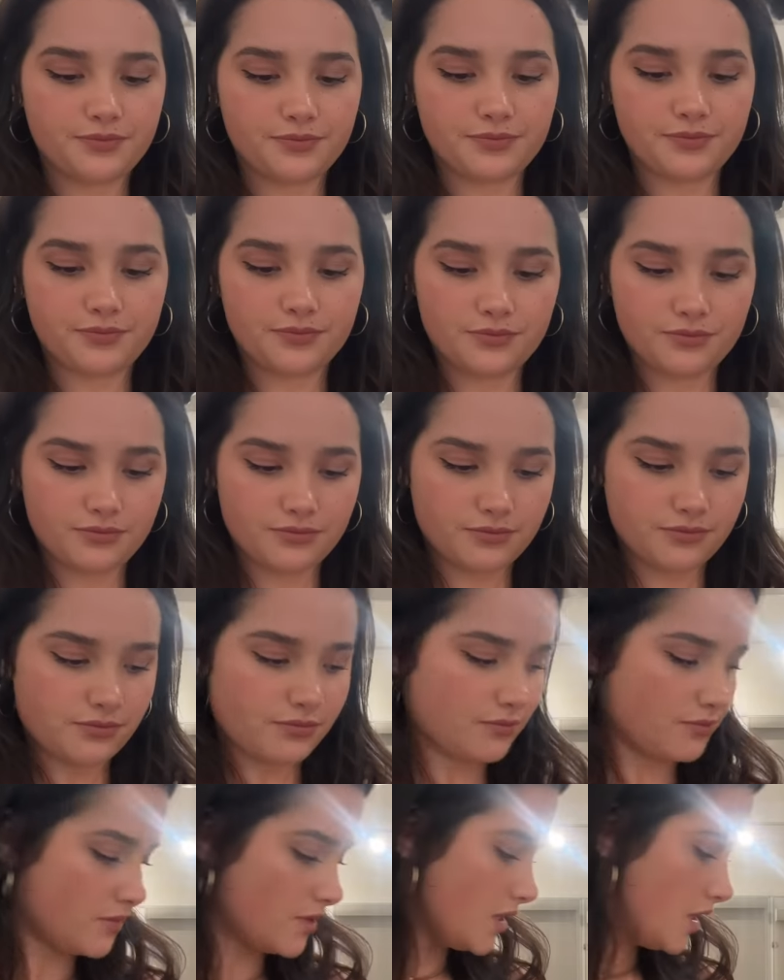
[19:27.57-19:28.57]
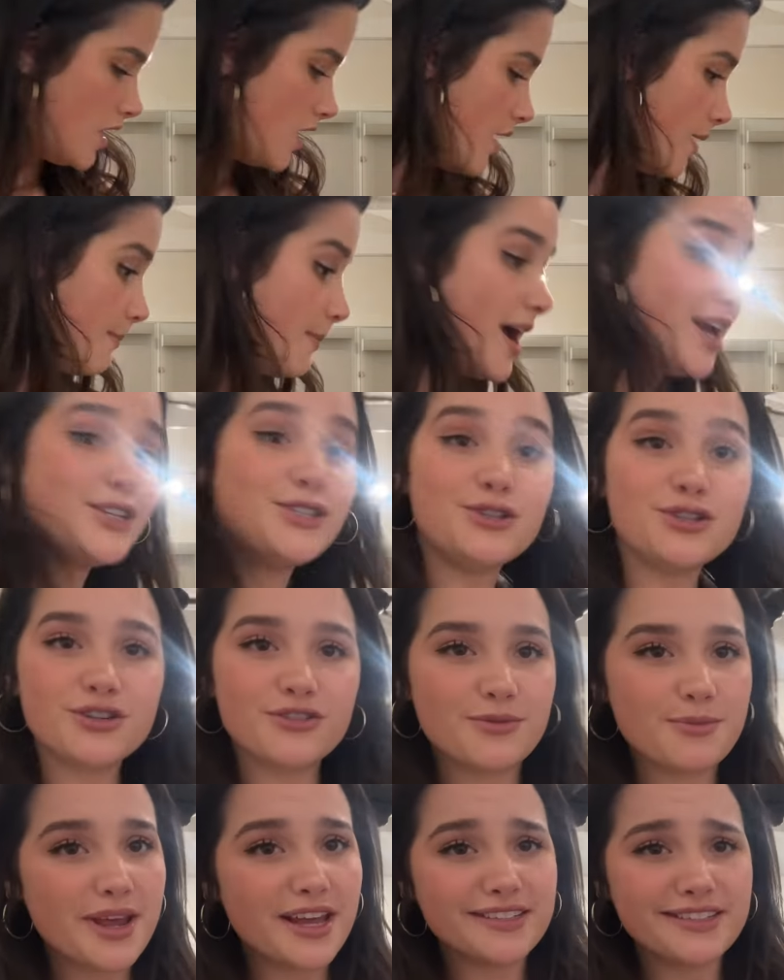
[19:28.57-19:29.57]
are probably, I don't know. My shoes are
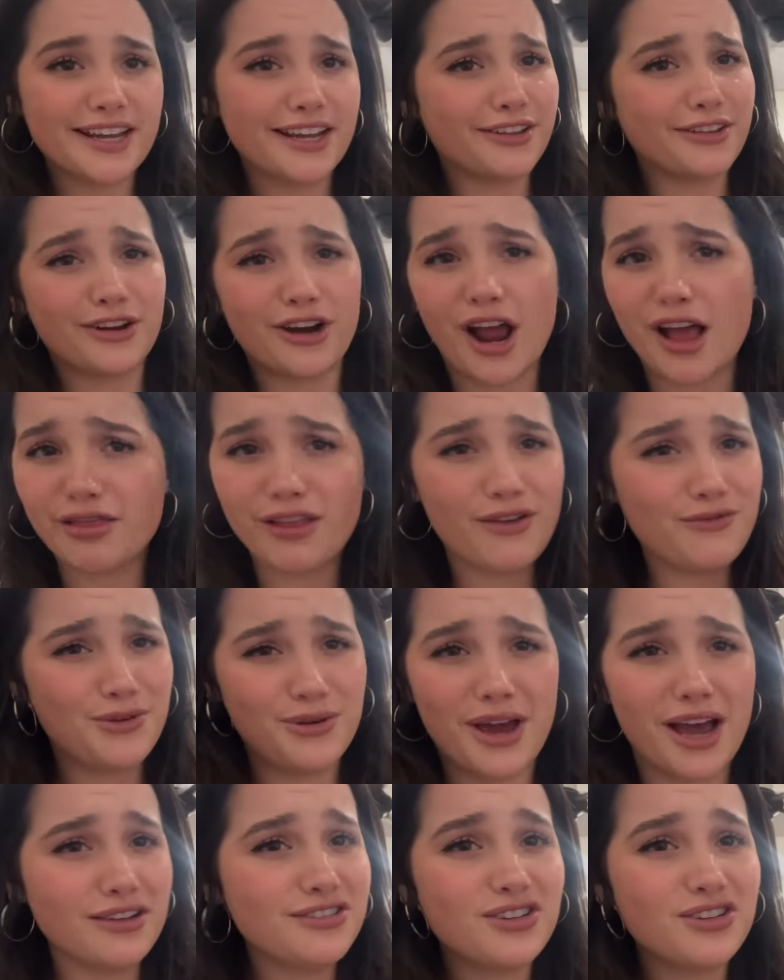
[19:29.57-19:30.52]
from Ann Taylor. I love you guys